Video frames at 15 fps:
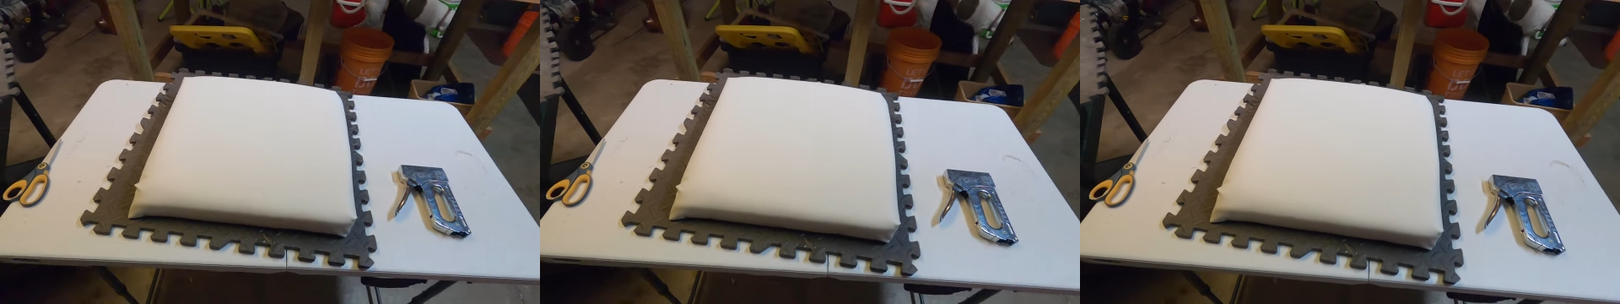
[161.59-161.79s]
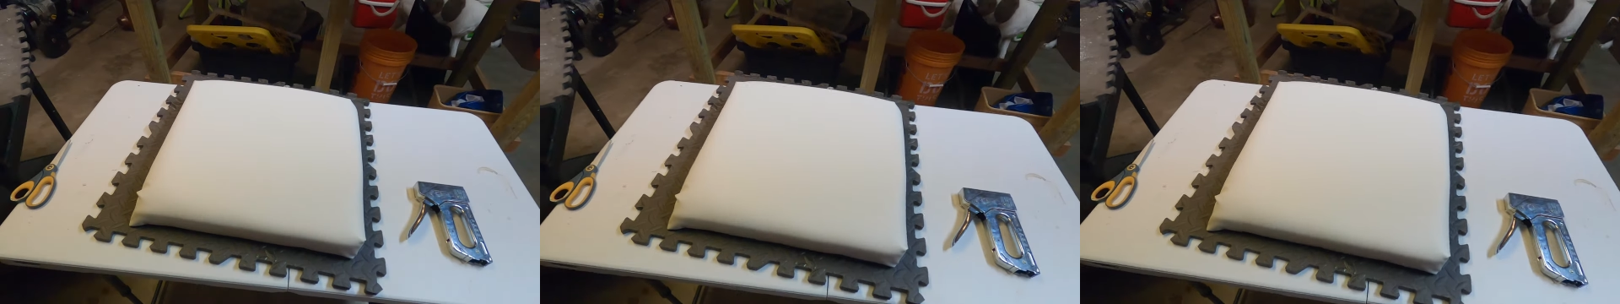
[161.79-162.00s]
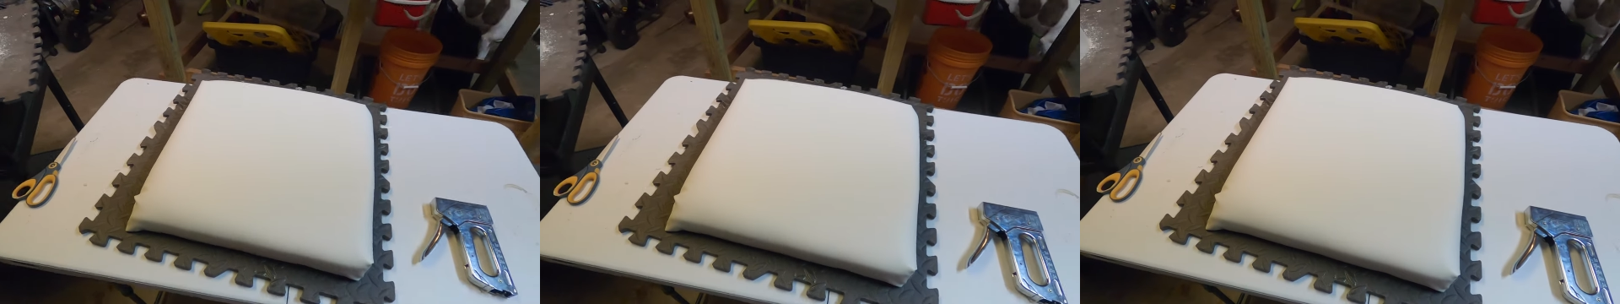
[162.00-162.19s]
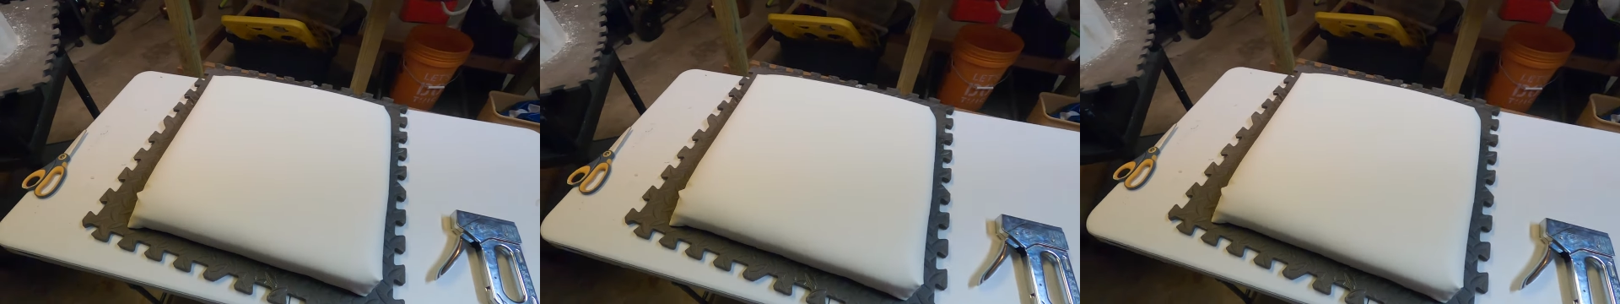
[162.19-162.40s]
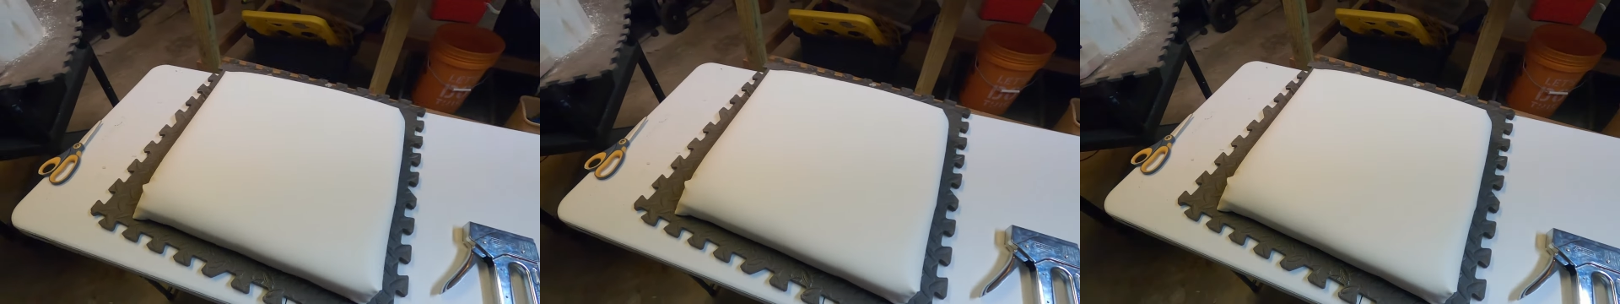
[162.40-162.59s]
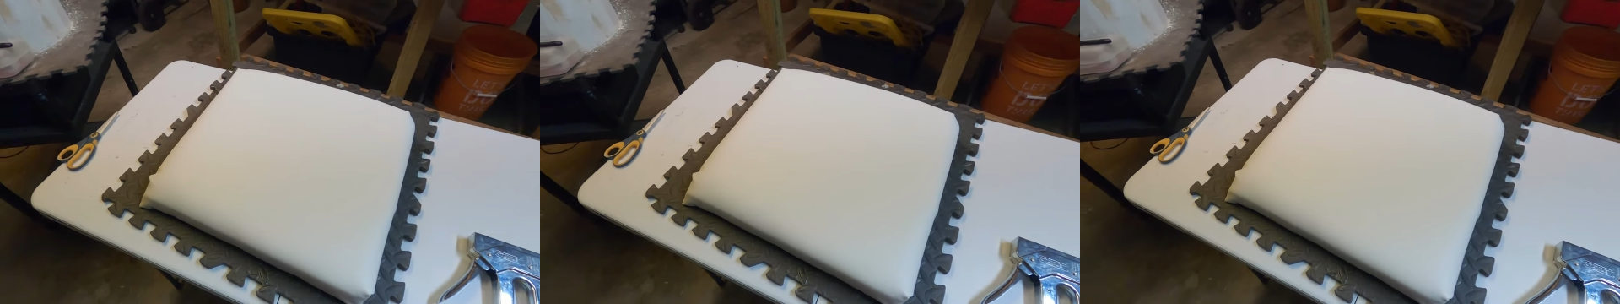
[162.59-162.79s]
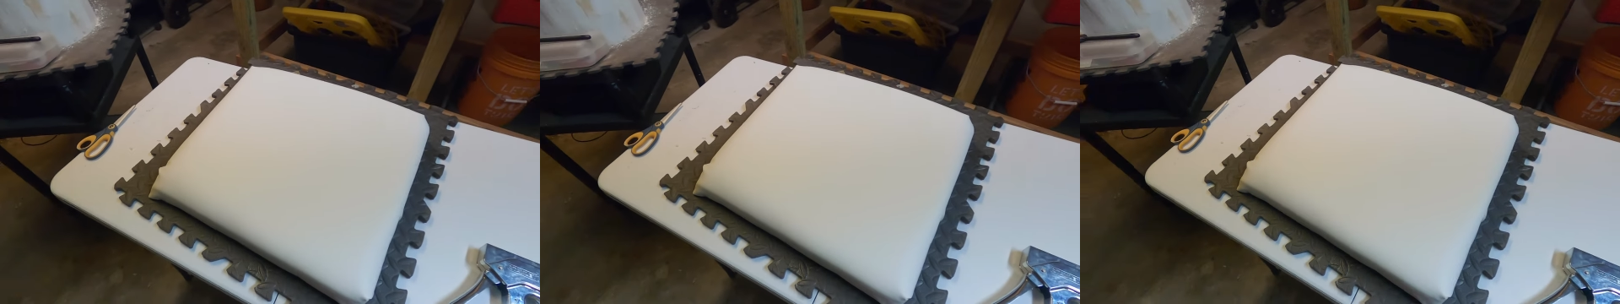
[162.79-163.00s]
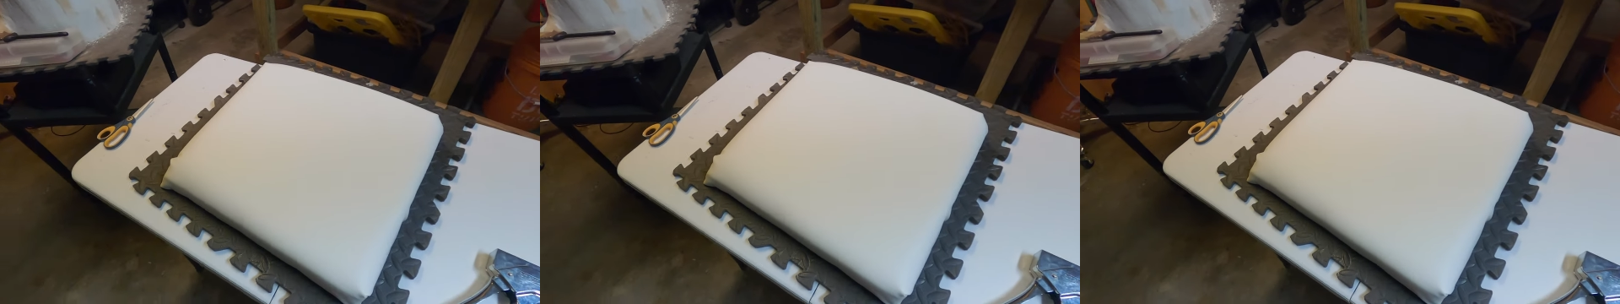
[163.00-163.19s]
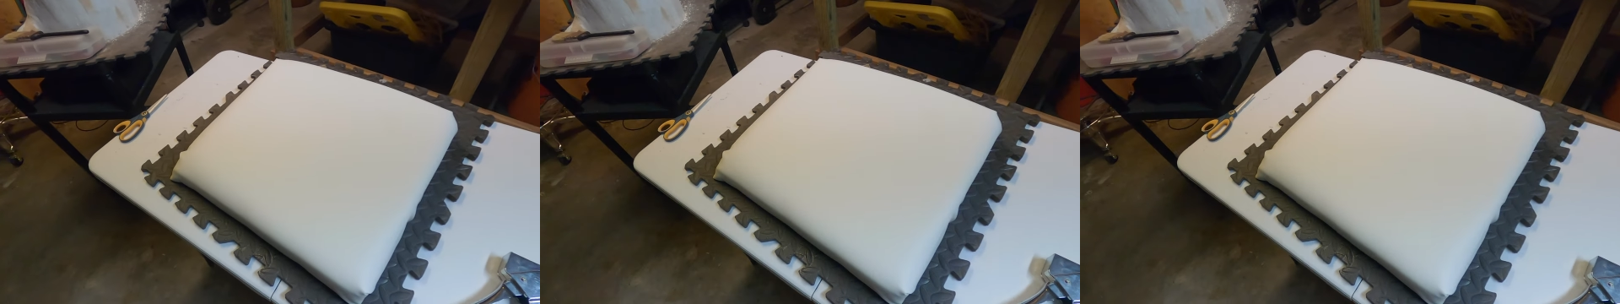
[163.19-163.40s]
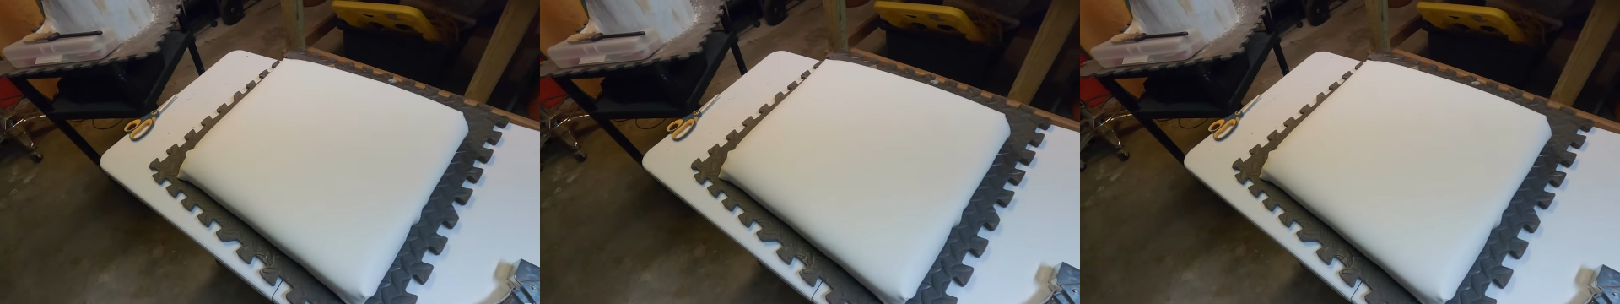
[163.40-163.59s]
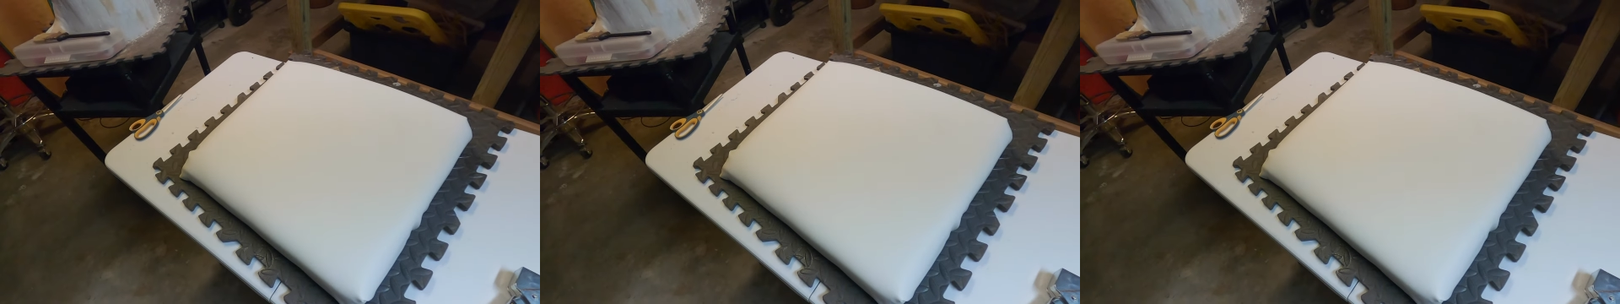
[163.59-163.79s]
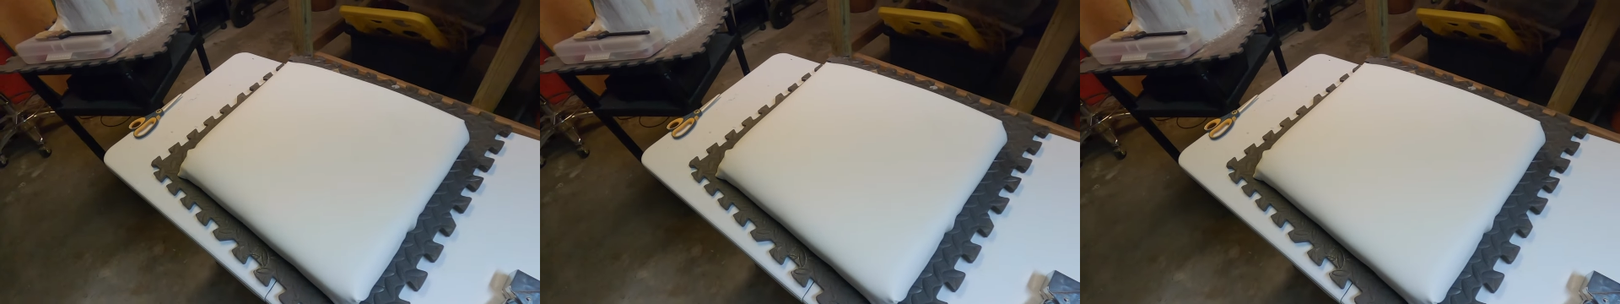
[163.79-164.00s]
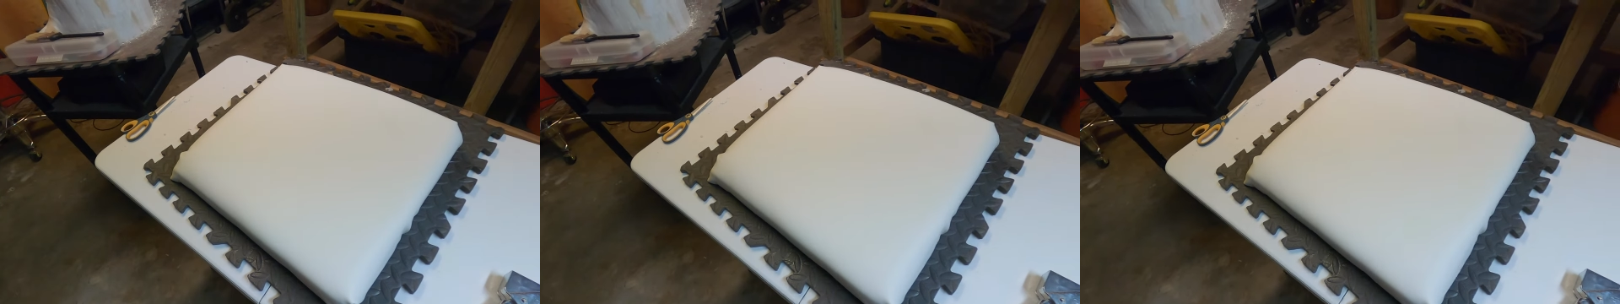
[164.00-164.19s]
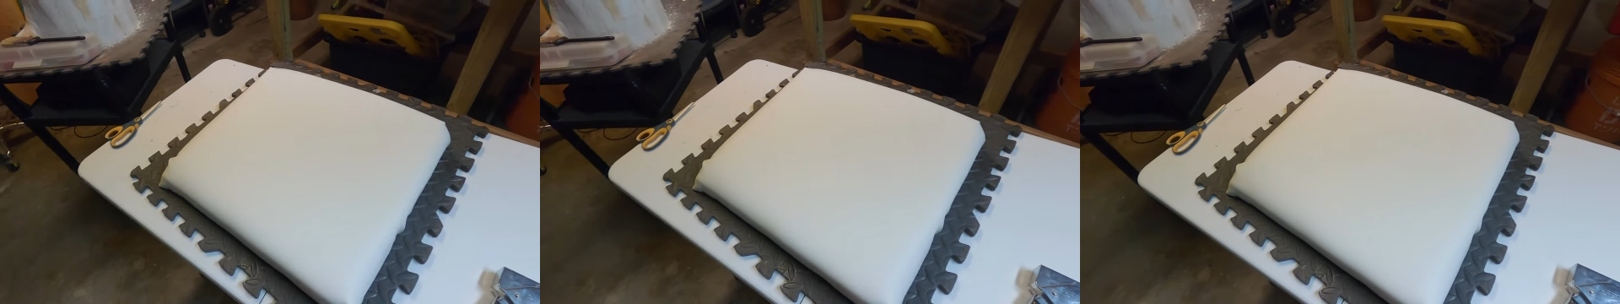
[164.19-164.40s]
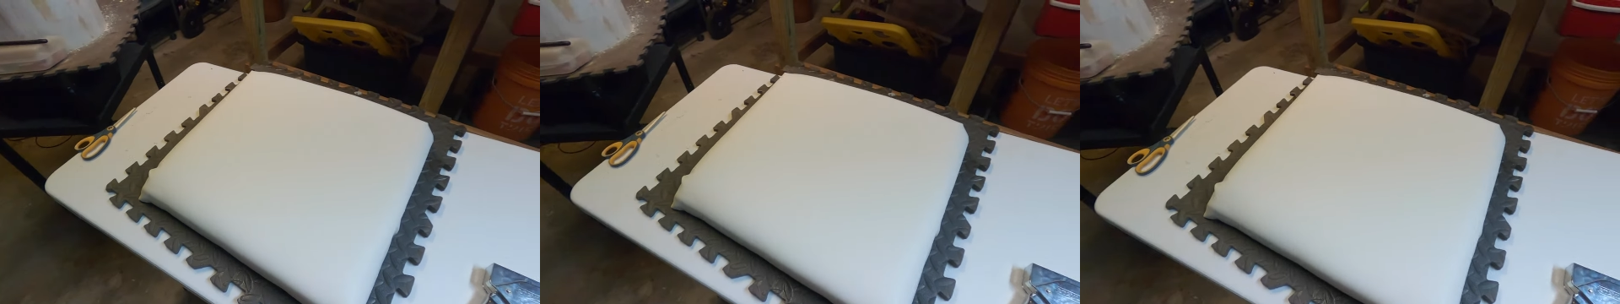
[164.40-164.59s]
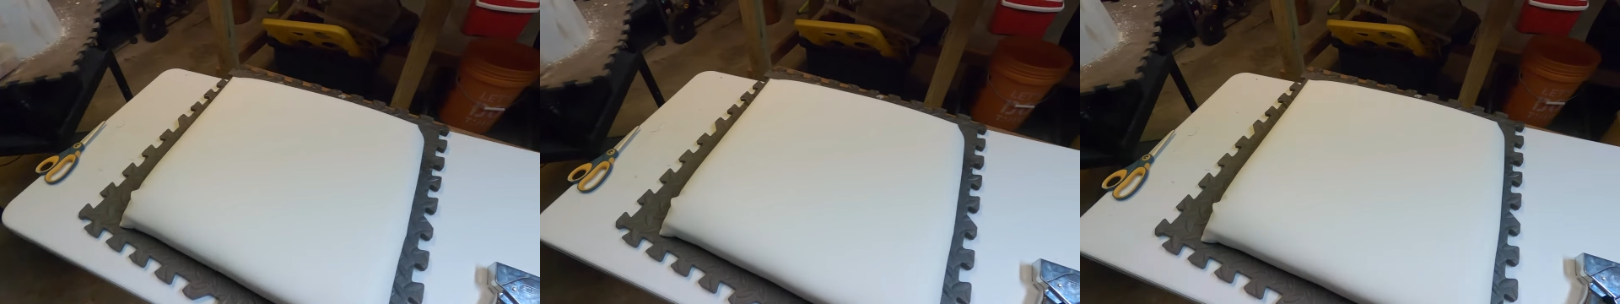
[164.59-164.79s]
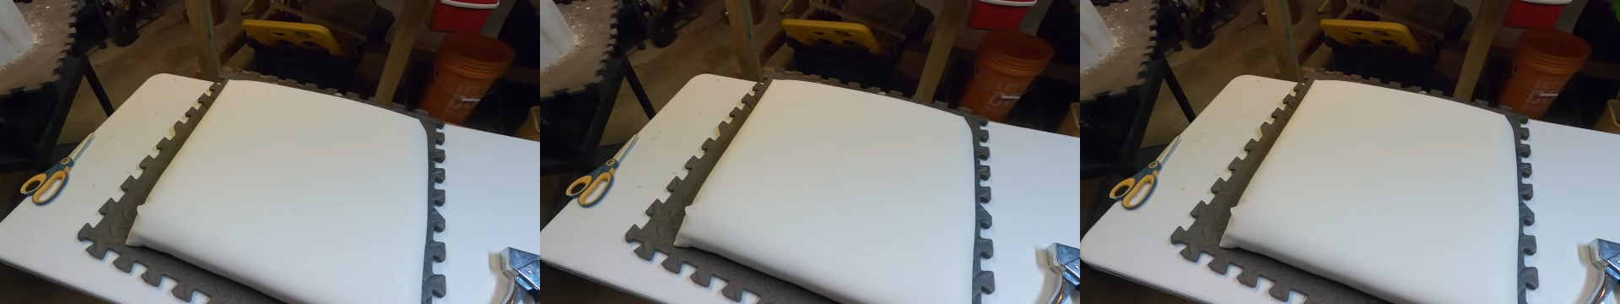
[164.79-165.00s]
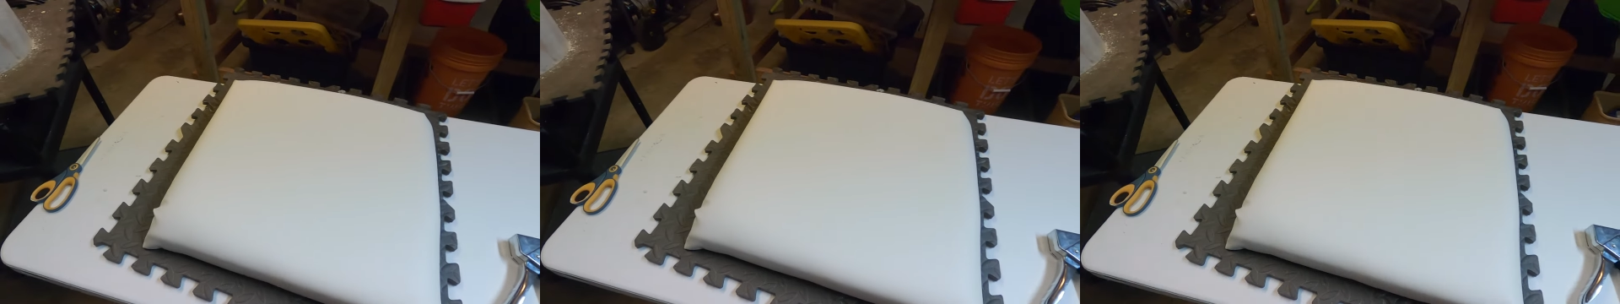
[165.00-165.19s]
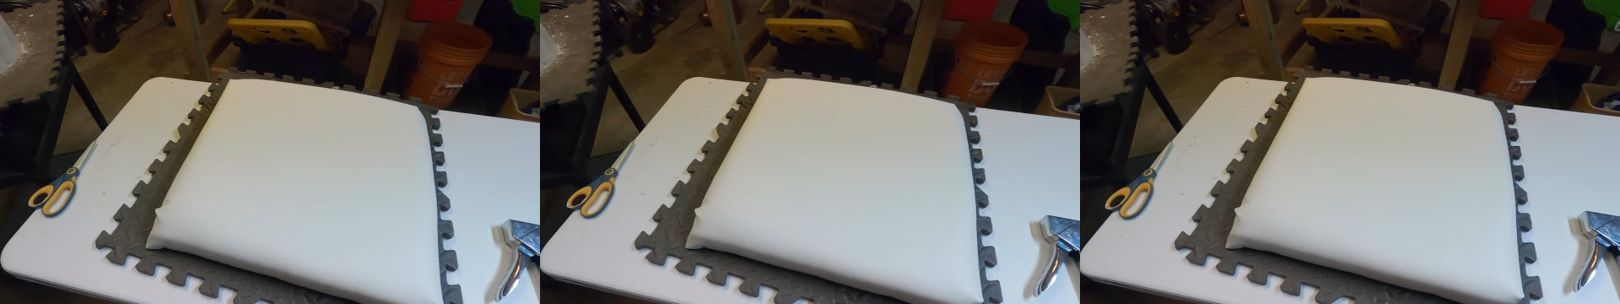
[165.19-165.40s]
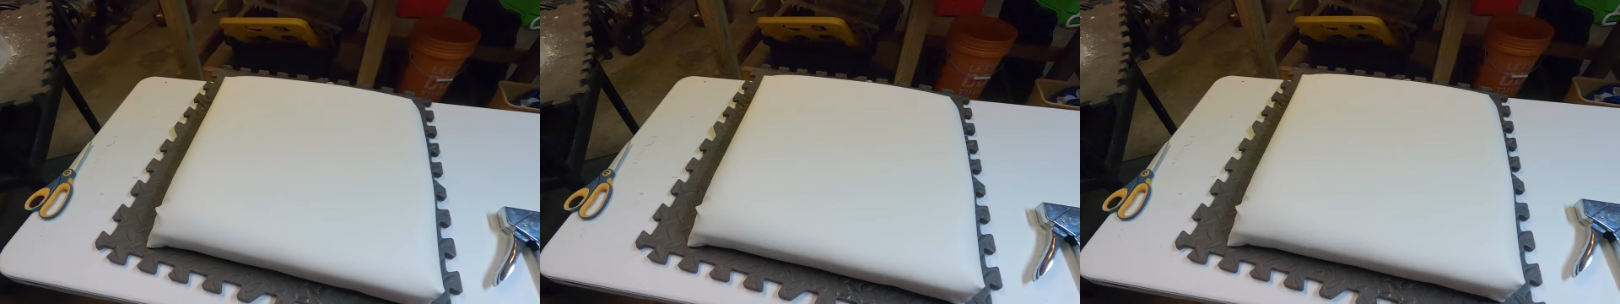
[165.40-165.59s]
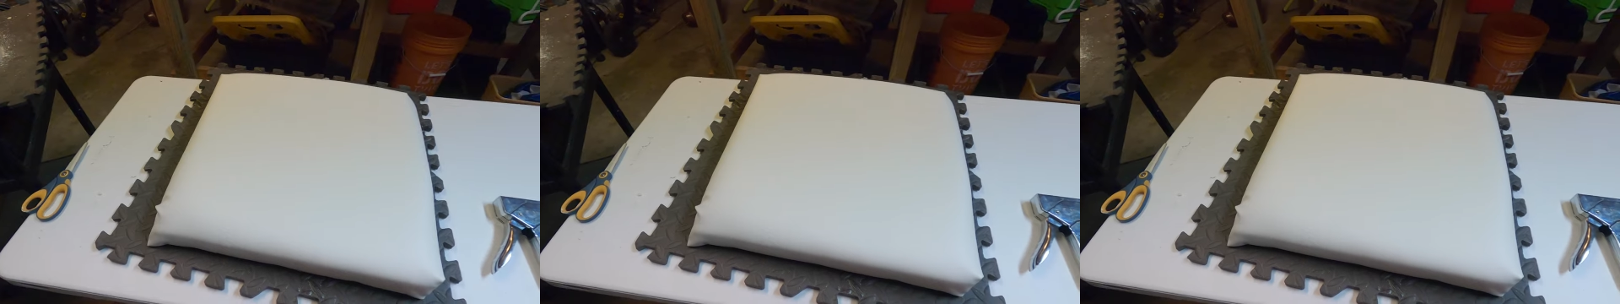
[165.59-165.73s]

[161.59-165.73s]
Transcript: Nobody's mouth can be seen.